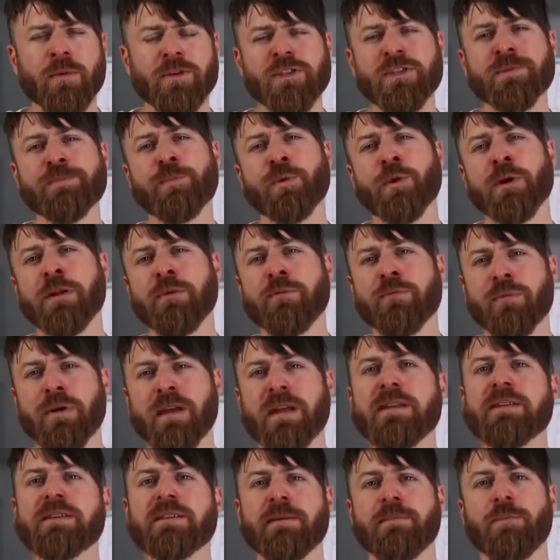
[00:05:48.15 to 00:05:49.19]
which is pretty
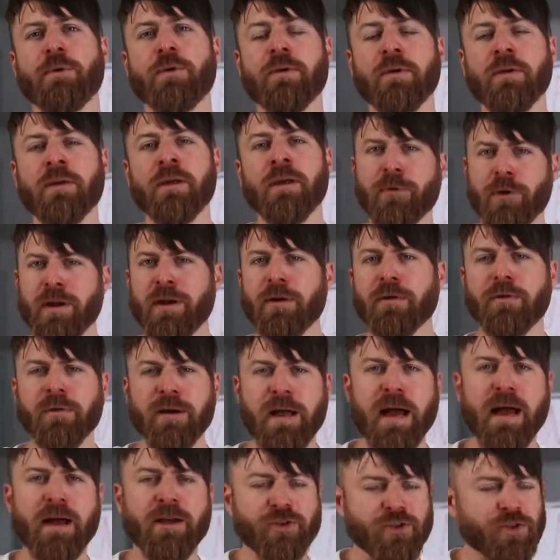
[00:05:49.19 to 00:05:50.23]
reasonable for
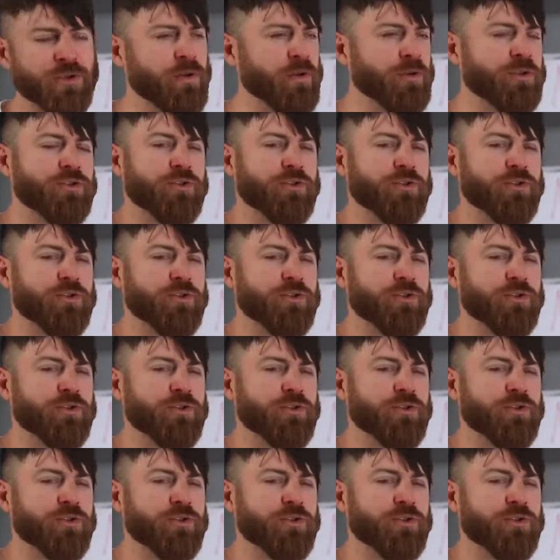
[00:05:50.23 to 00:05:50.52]
international